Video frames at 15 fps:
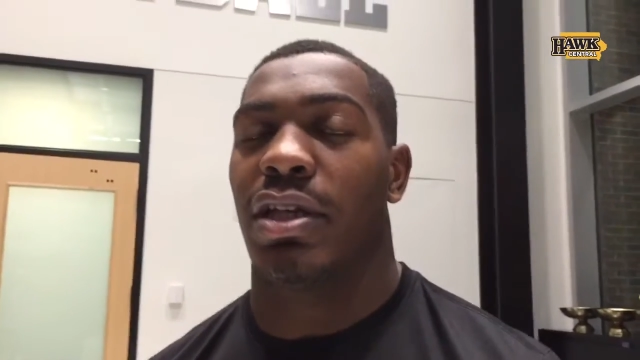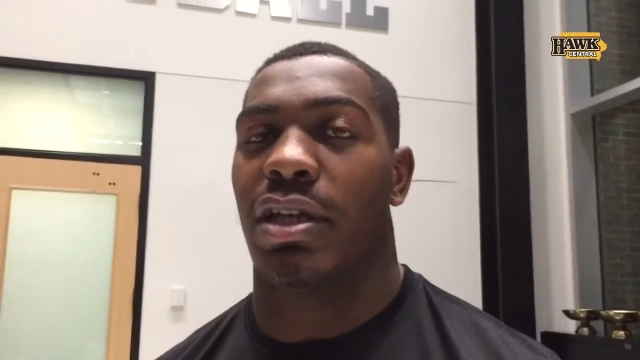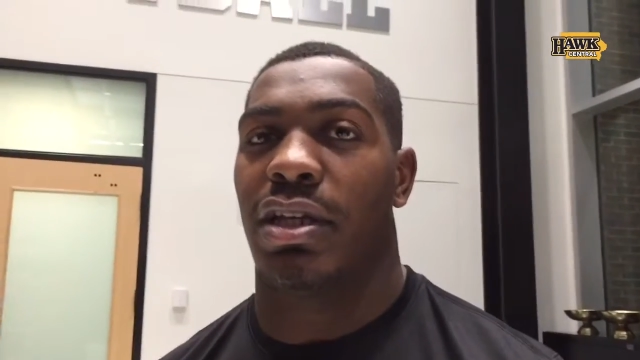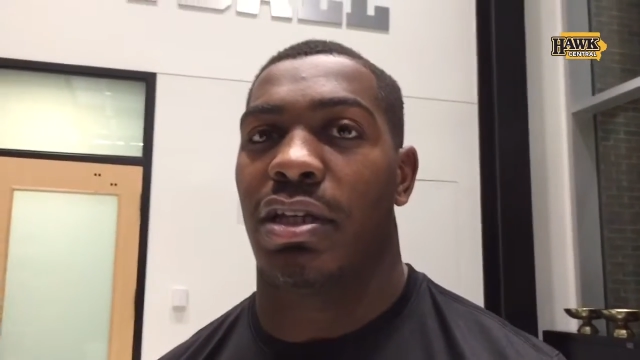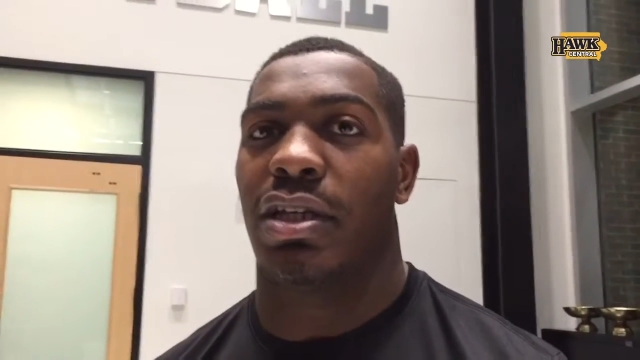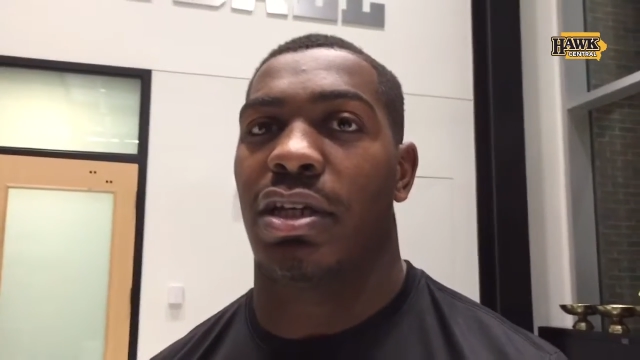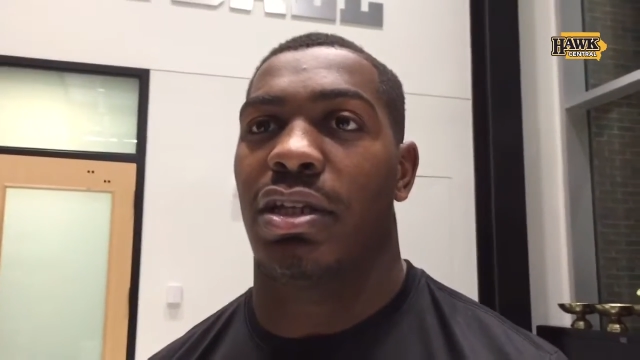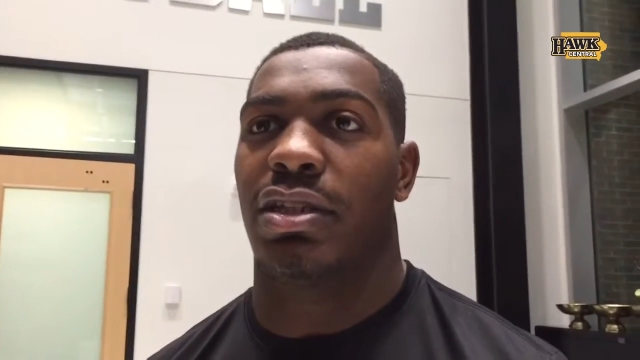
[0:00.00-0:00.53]

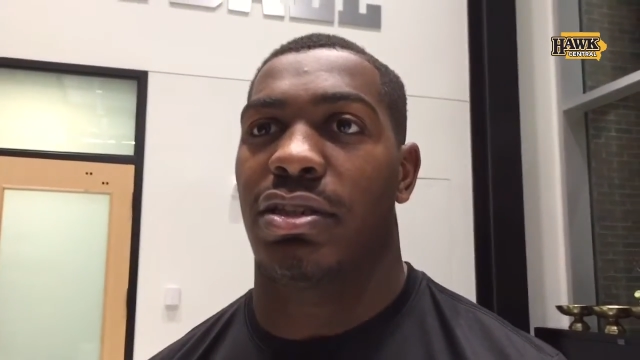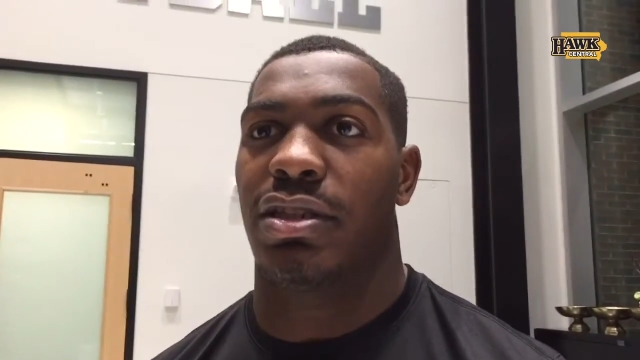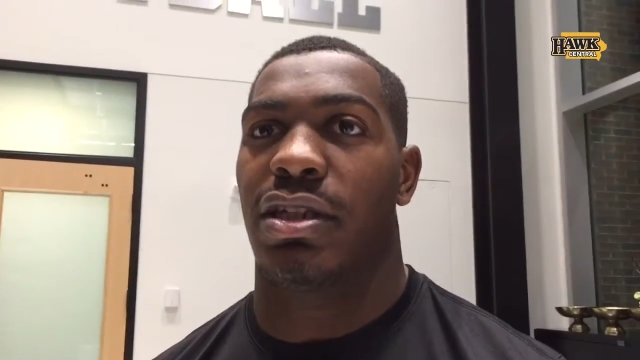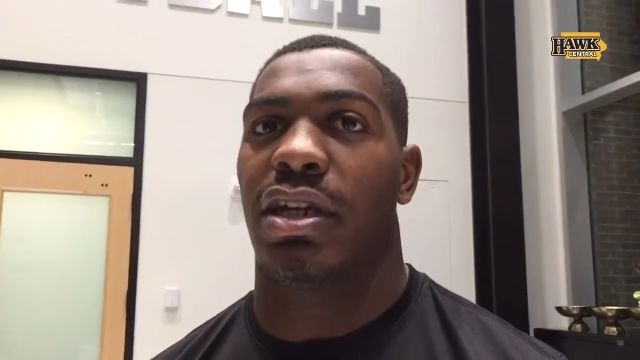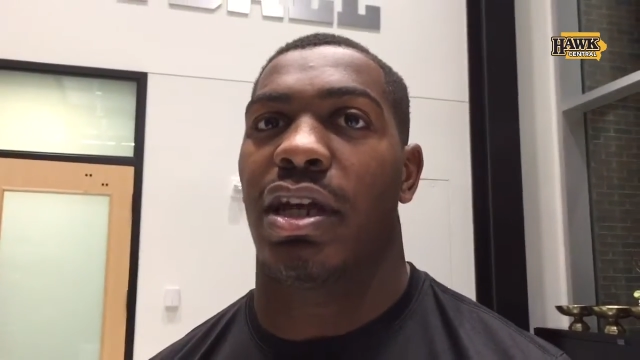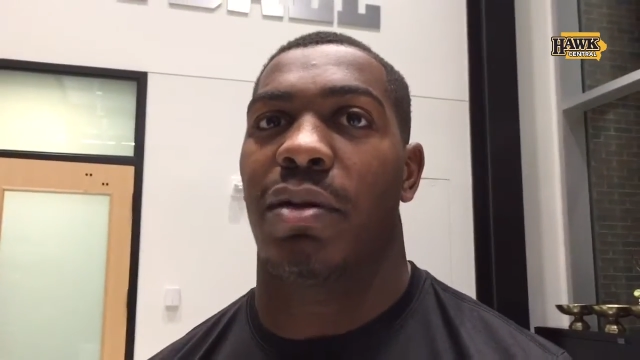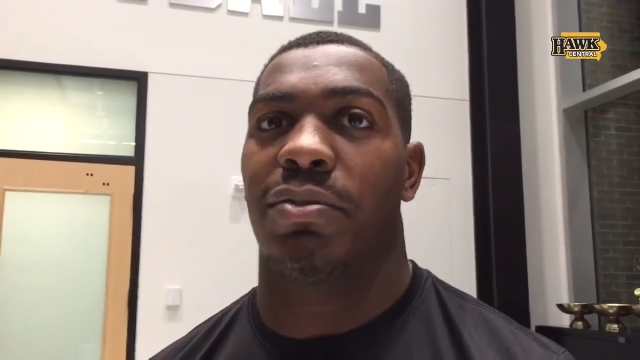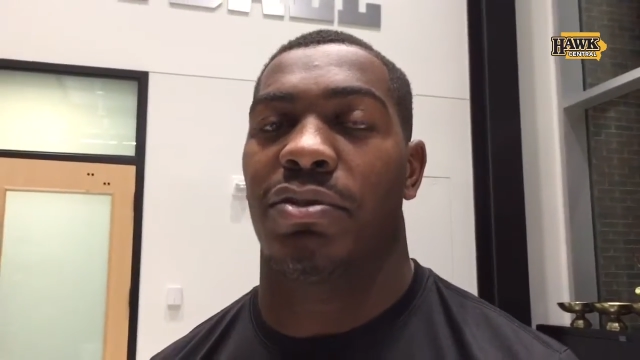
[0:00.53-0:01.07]
and, and,
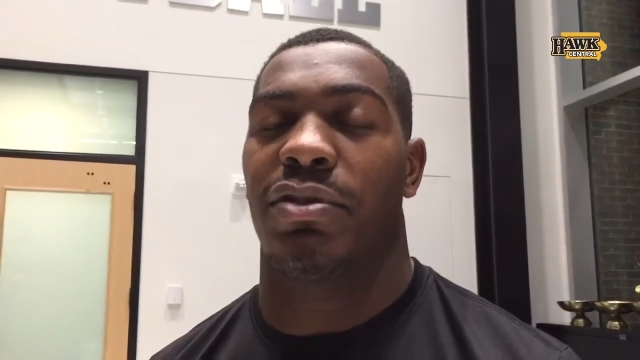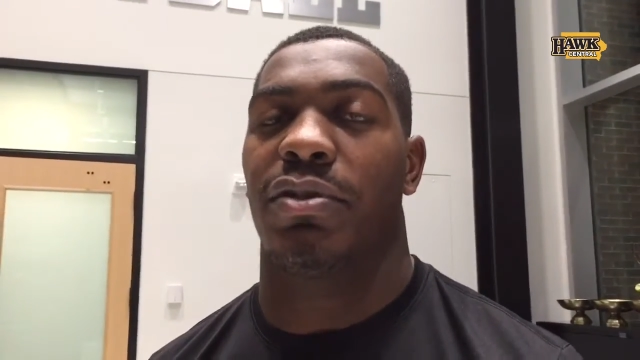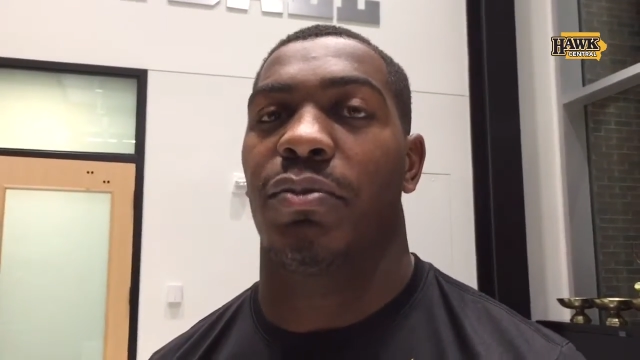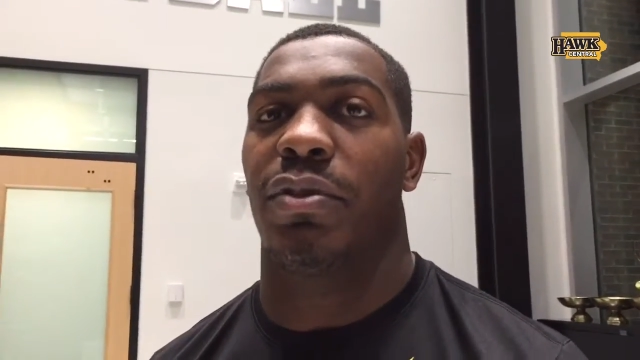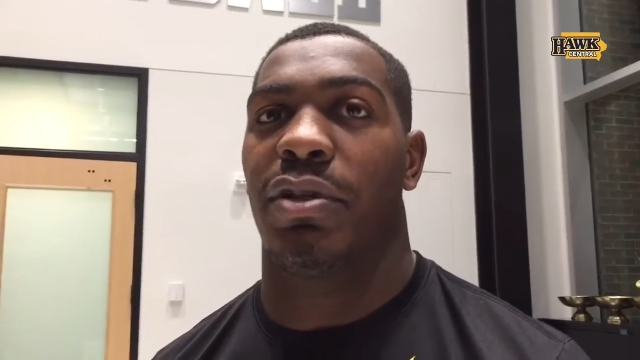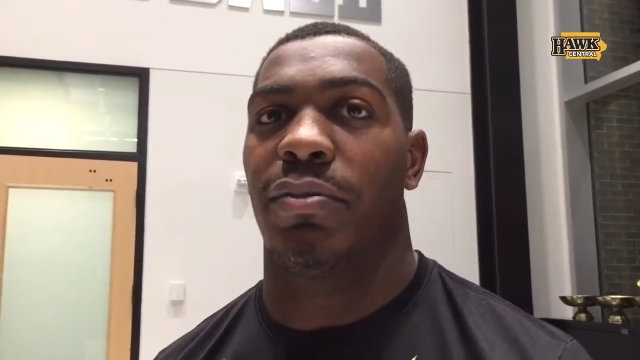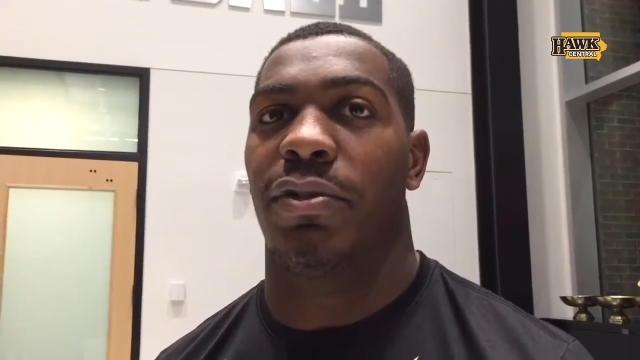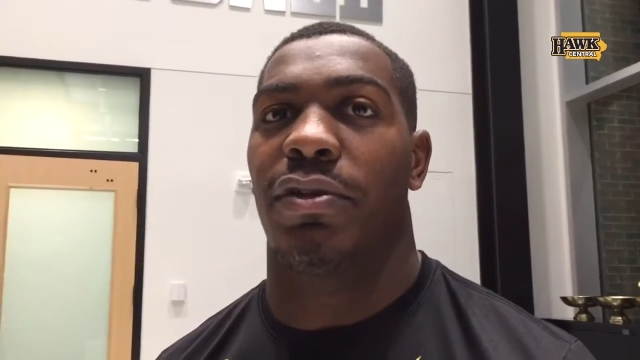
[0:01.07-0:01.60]
to get an
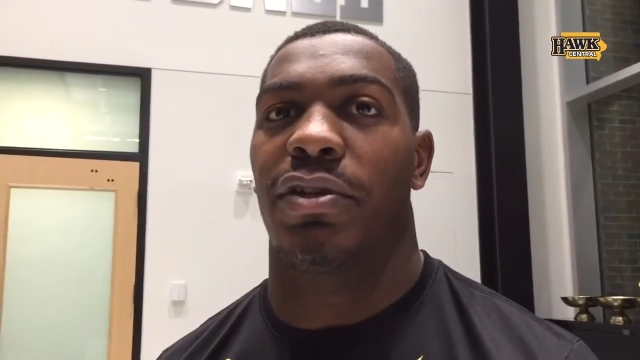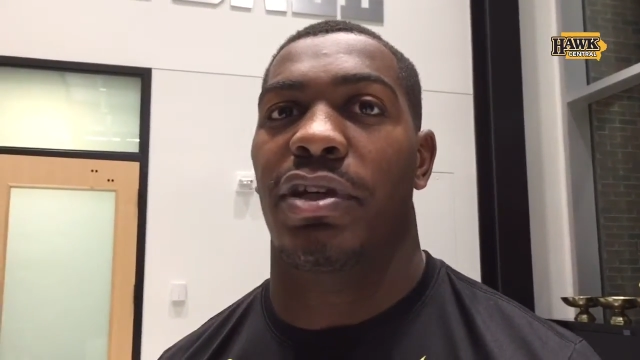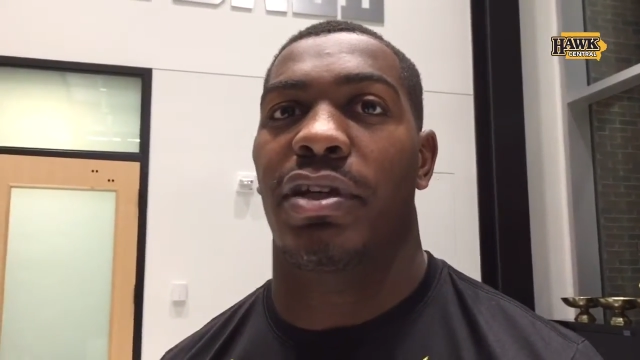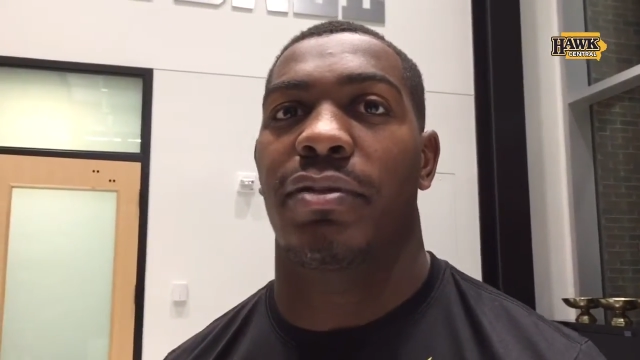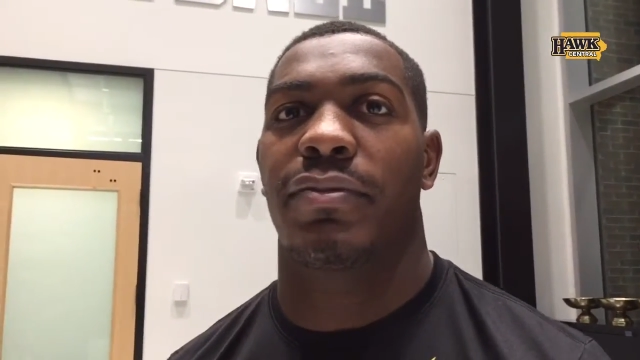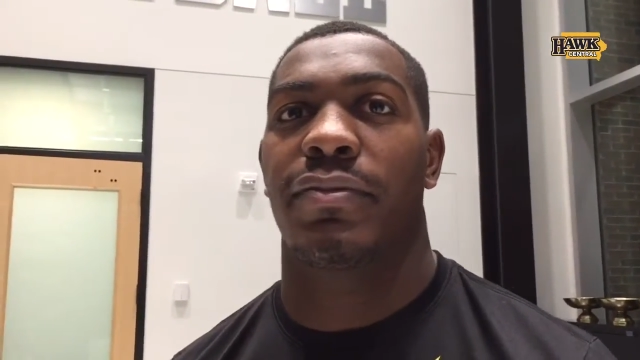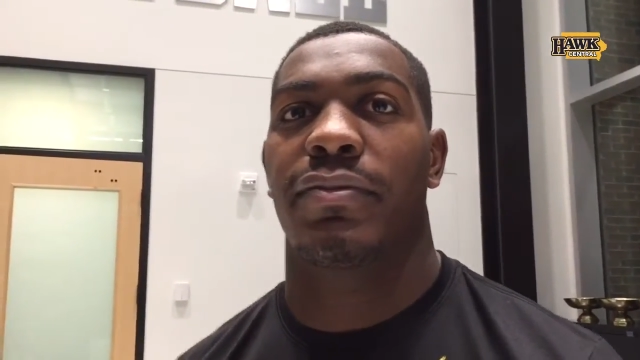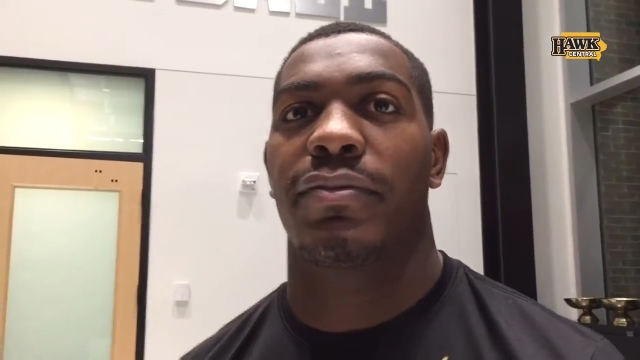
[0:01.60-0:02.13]
opportunity to win a bowl game.